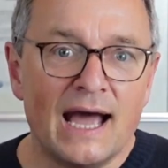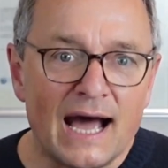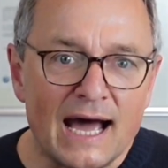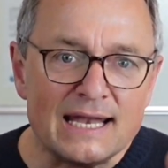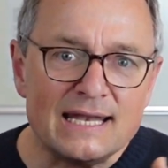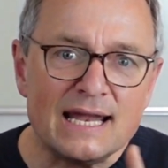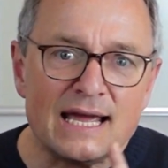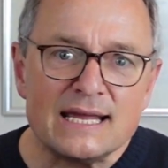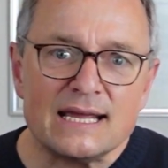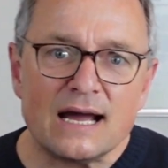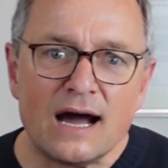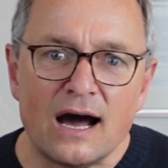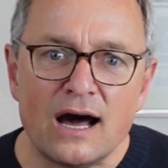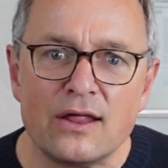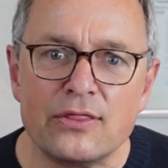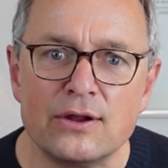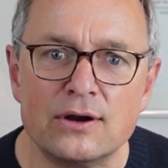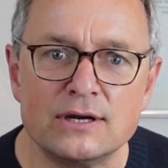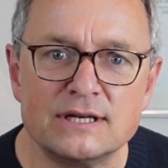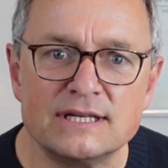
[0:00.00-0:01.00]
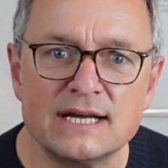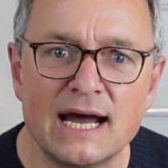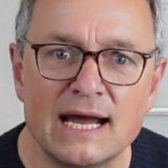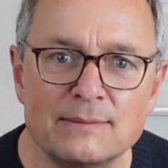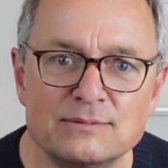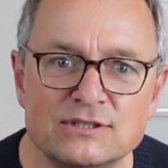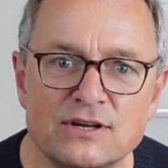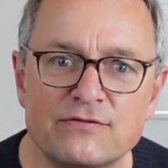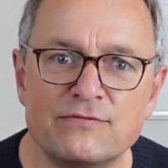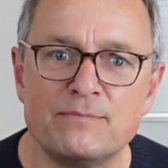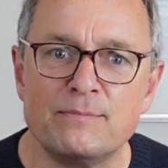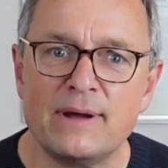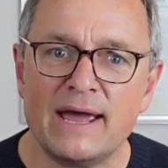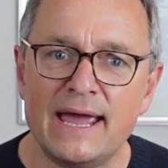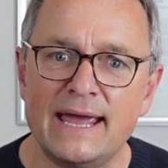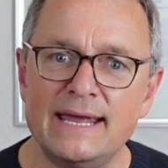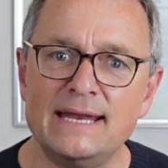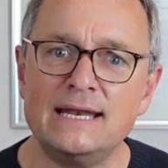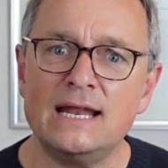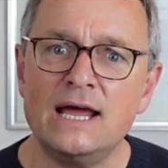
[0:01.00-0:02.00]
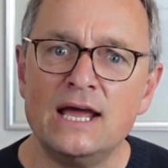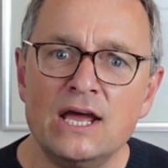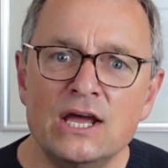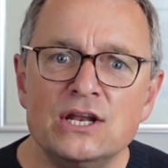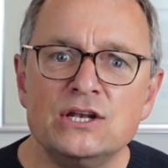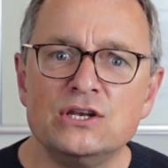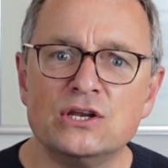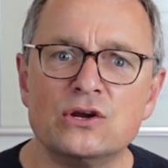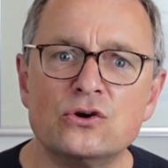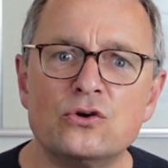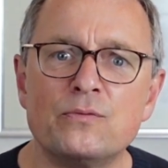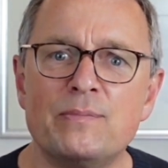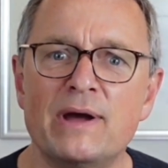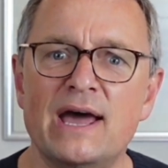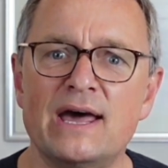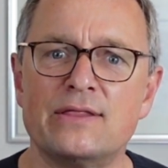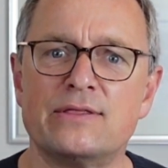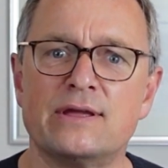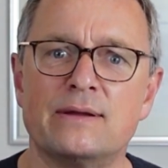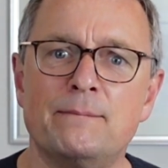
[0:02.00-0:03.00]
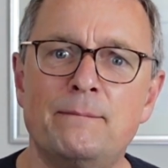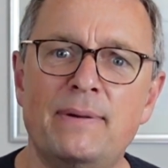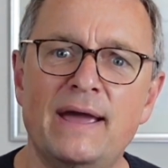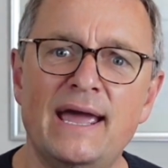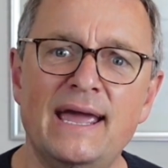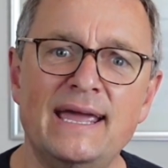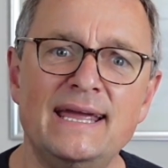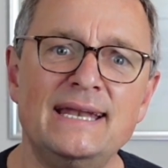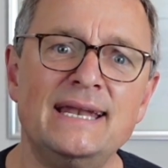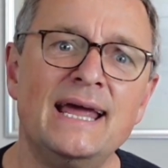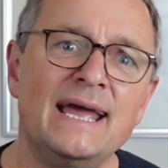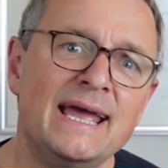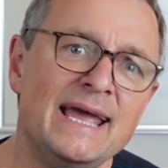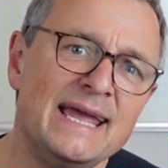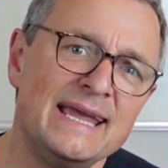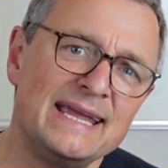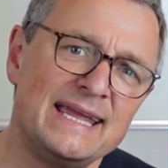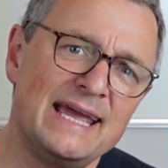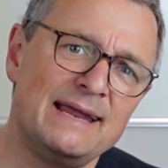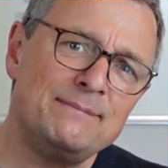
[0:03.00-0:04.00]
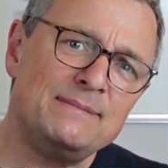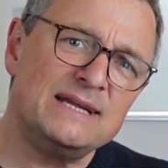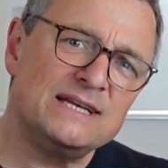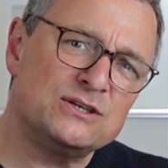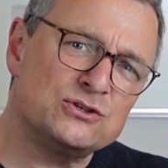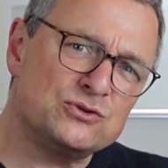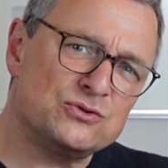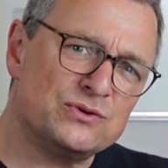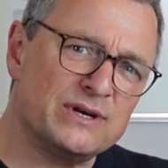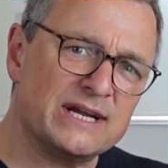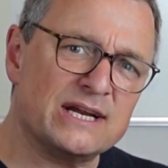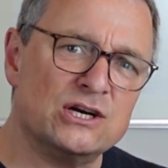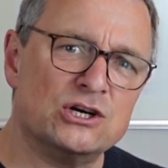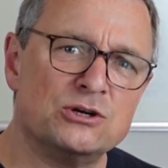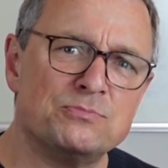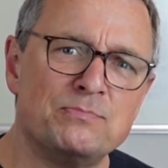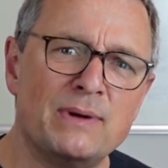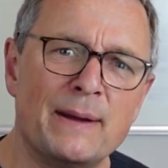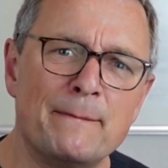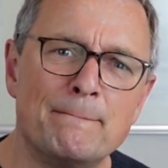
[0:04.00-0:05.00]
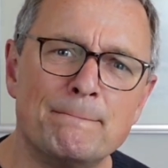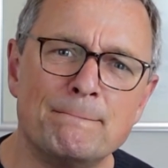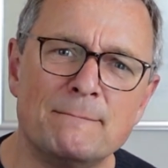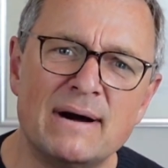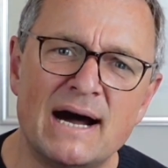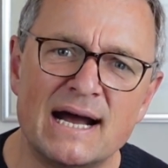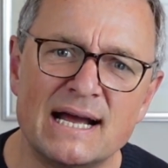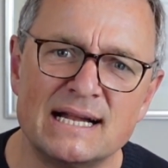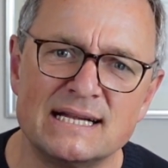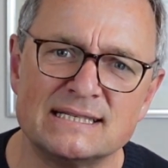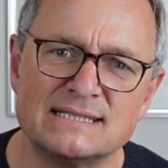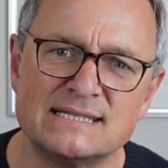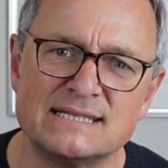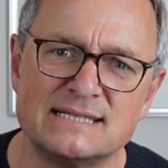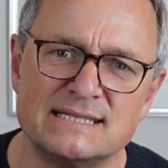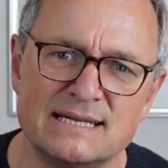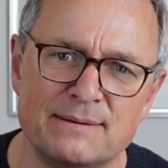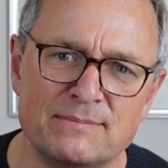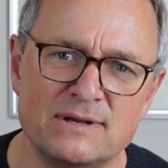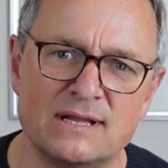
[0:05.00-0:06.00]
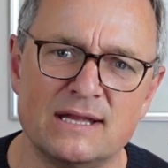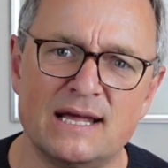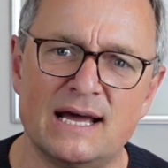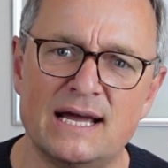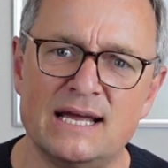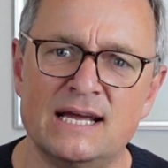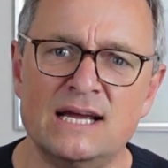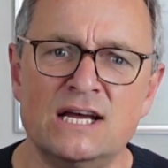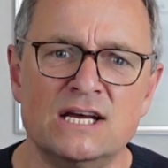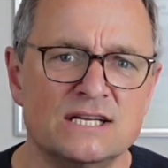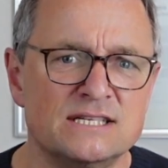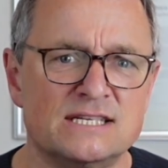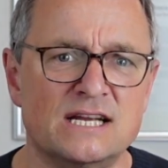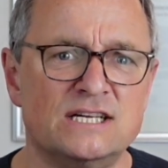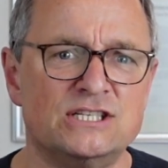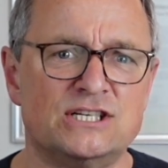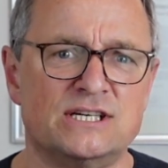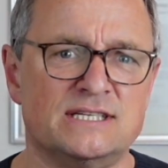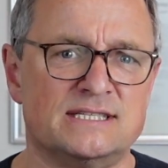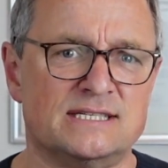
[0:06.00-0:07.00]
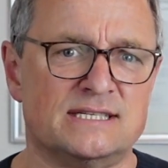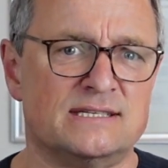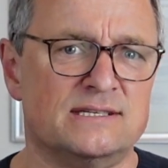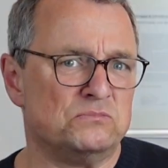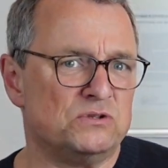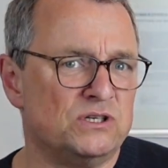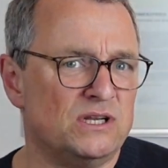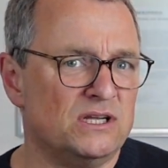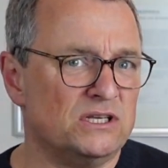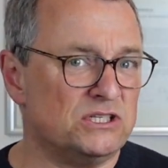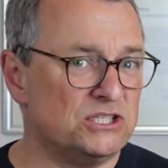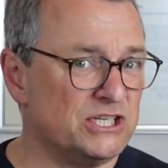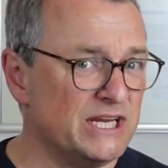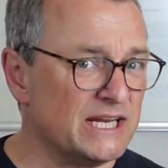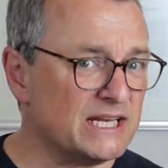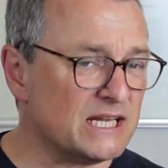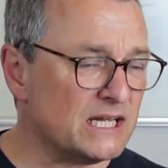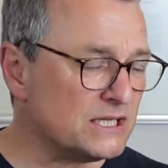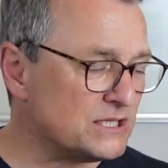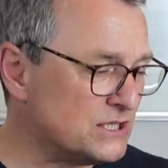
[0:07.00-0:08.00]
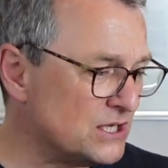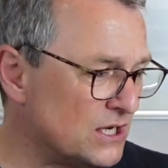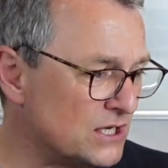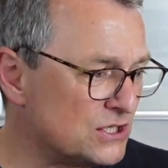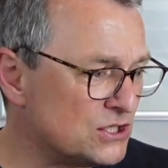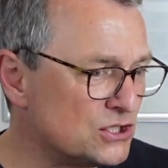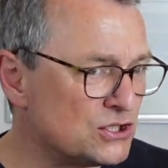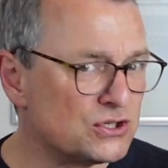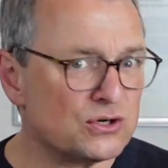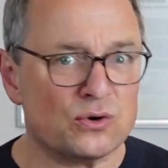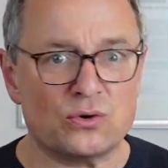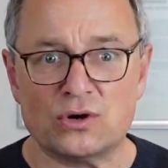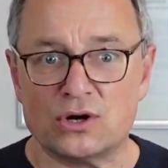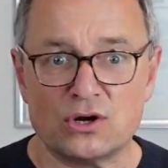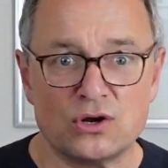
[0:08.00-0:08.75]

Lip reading: Unlike other types of pain, neuropathic pain can be triggered by mild stimuli such as a gentle touch or a